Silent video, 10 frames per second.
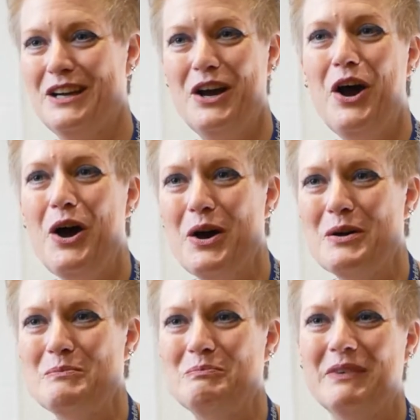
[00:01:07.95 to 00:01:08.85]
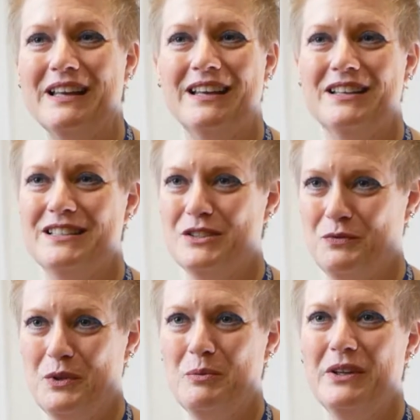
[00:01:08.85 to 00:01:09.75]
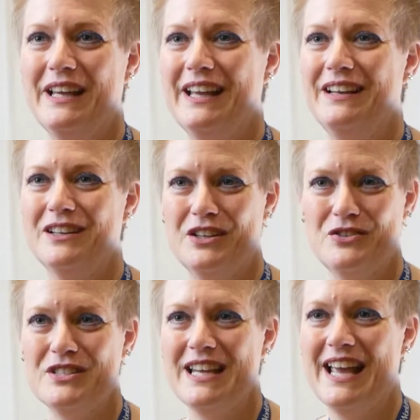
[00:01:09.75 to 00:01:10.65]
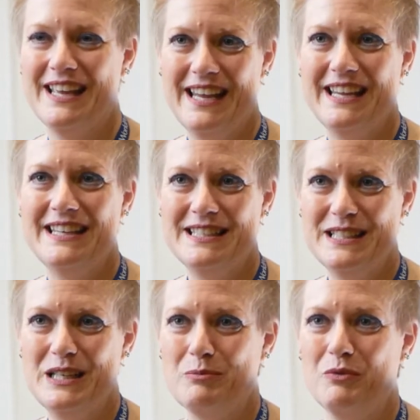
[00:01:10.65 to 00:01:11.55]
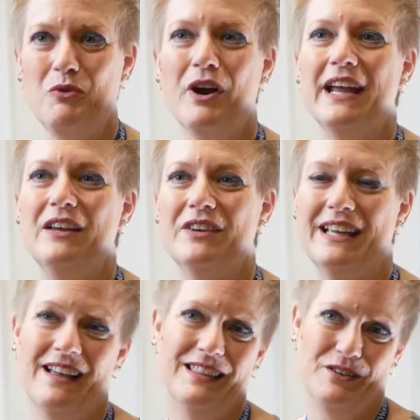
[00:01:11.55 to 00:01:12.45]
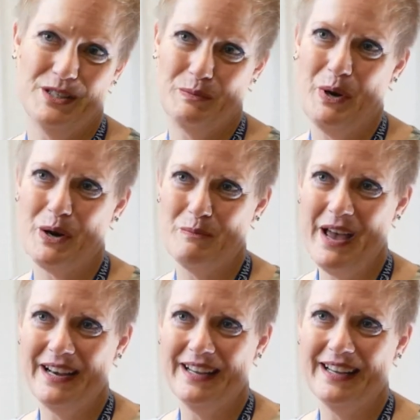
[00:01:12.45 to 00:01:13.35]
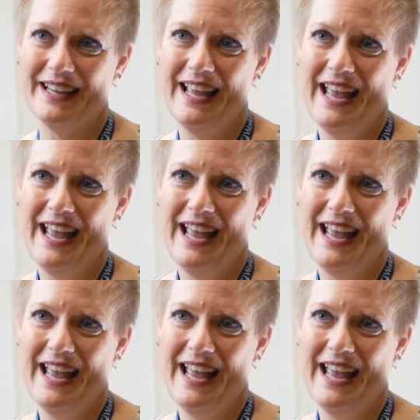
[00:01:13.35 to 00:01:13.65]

come defibrillate, use the AED before I even get there as a paramedic,